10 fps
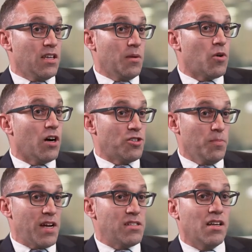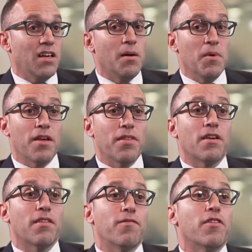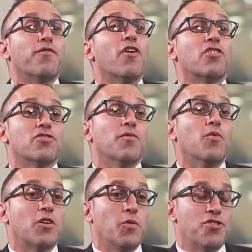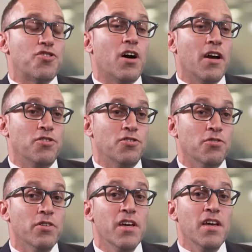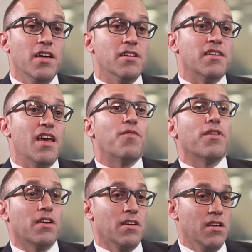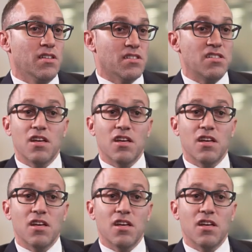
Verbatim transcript: the team quite dramatically. I mean, I think the, the, focus of what we try and do is everything is a